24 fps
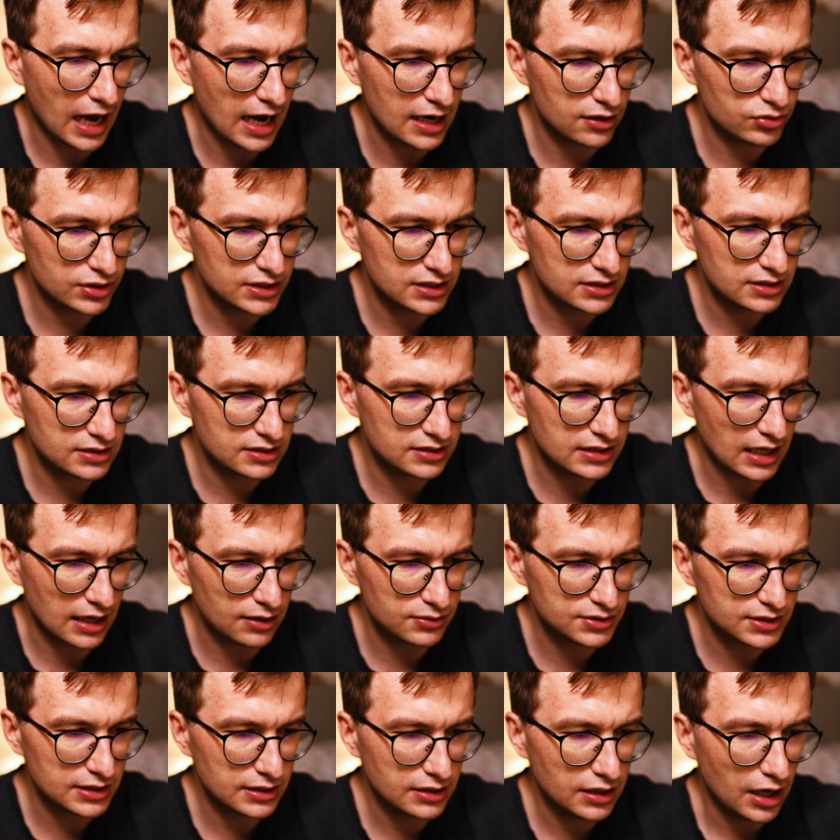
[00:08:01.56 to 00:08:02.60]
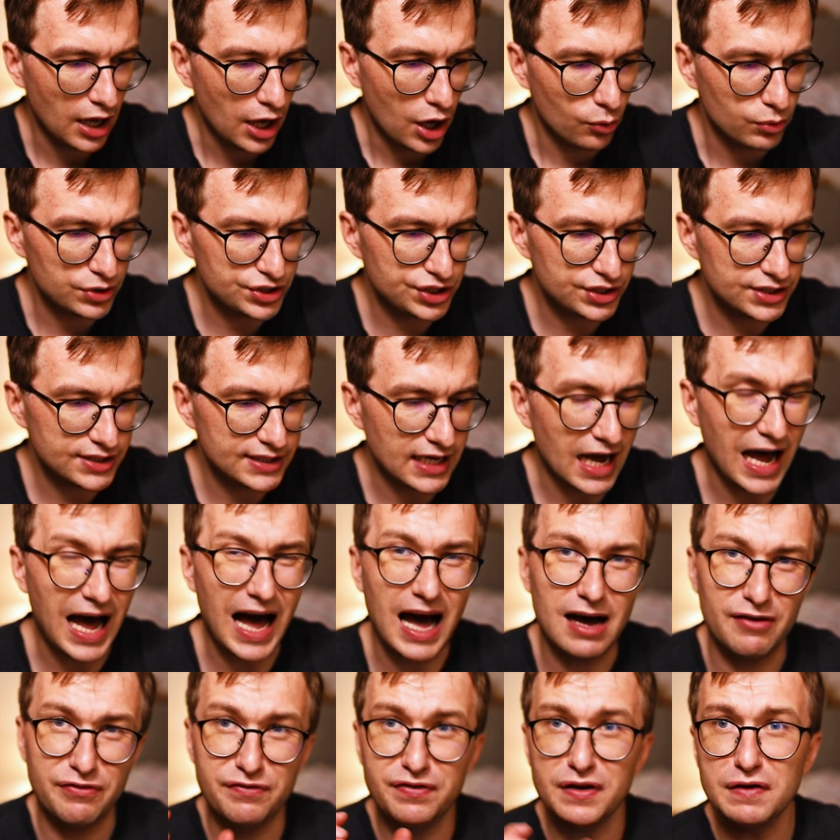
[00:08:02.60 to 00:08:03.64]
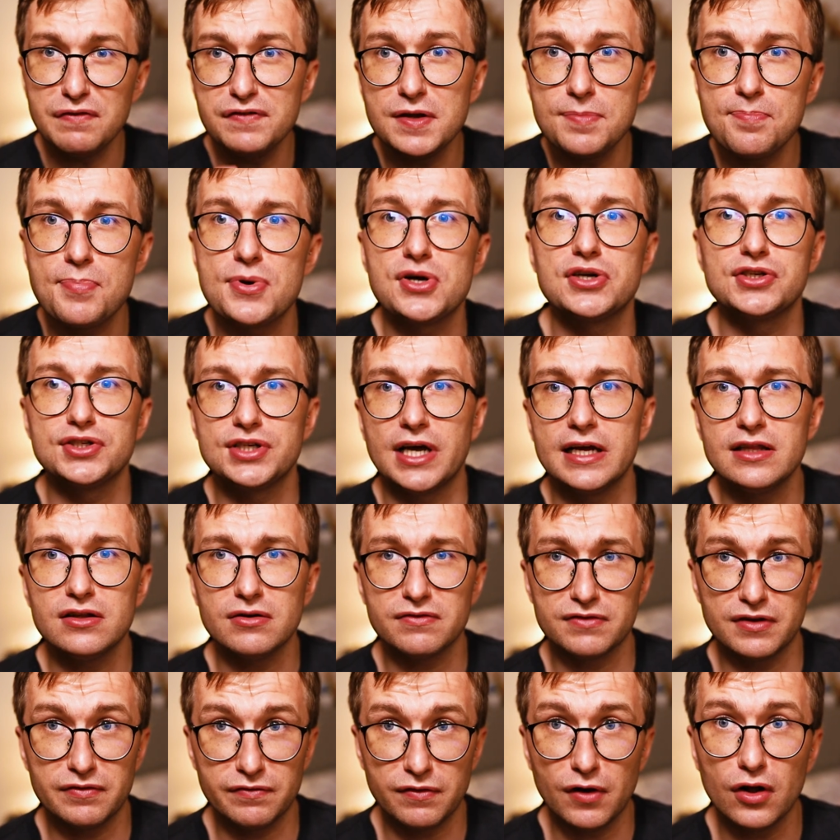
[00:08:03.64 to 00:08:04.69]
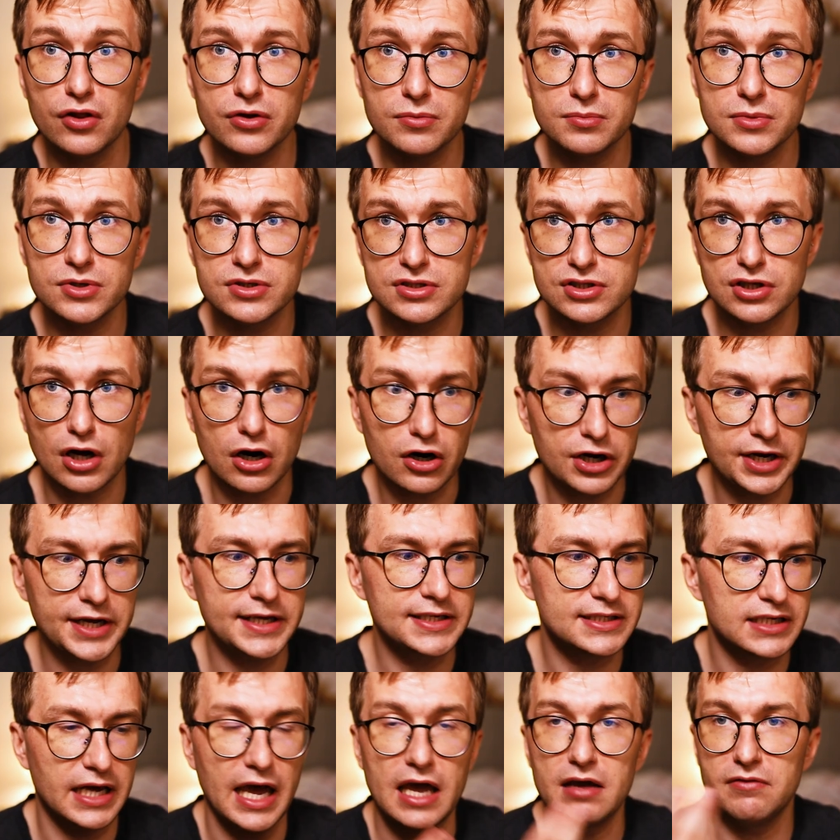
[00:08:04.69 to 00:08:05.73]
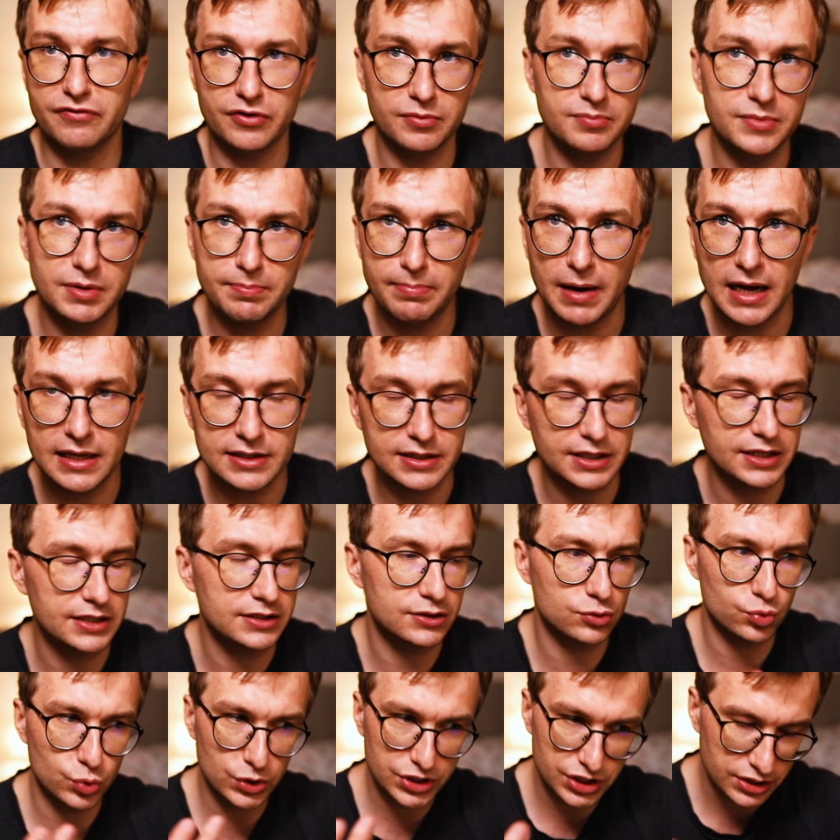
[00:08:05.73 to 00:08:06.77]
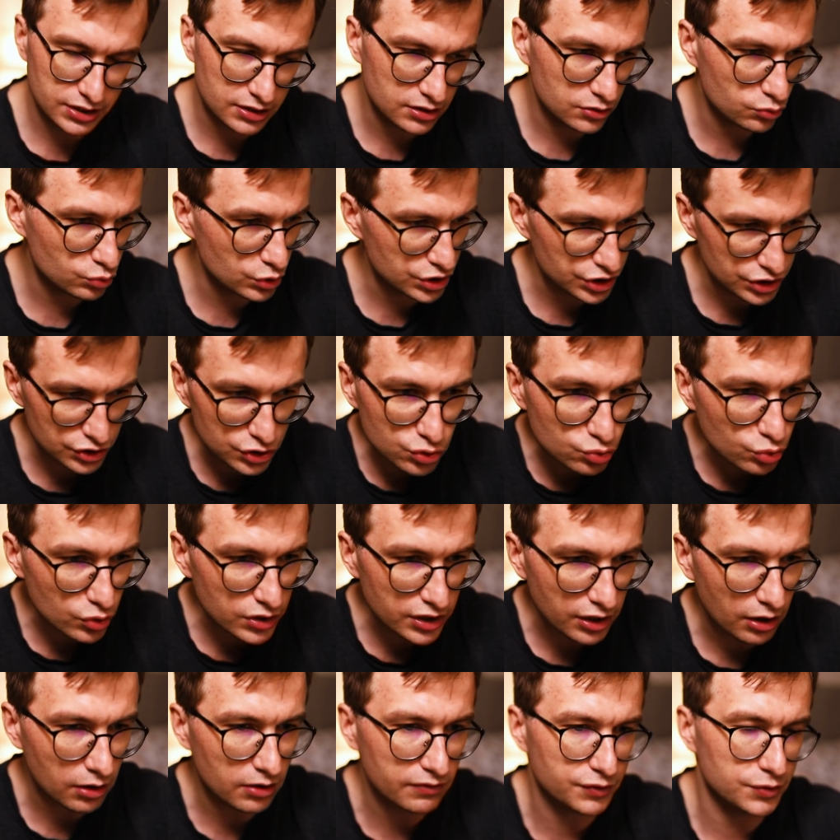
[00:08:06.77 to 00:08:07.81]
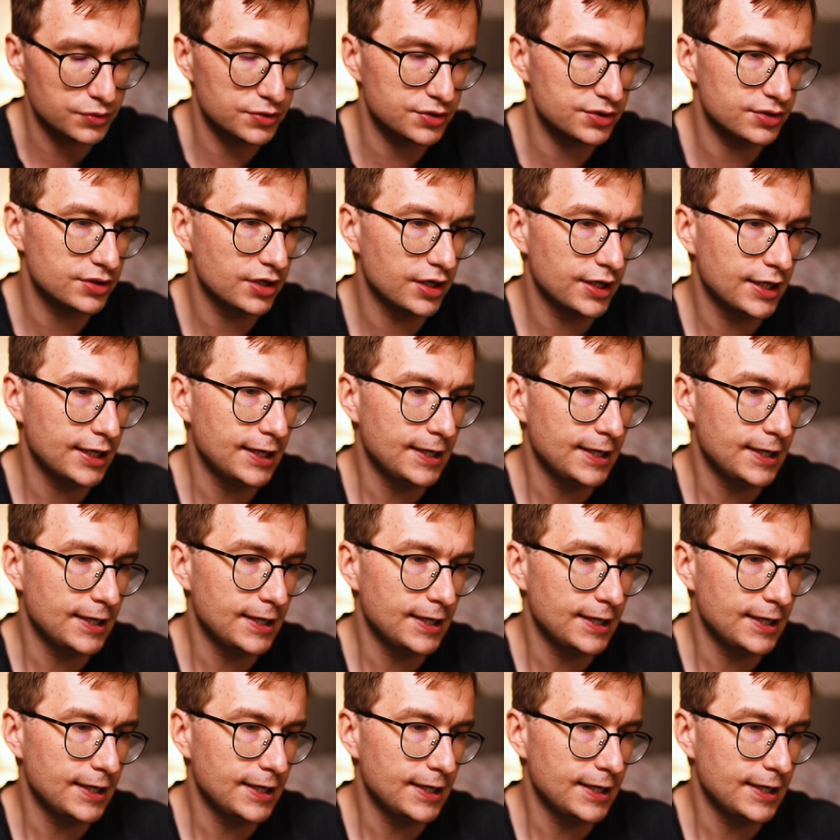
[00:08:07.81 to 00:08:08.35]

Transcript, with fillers: hundred thousand, which is the fifty percent of the volume on Stargaze came from the Bad Kids, which is which is truly obvious.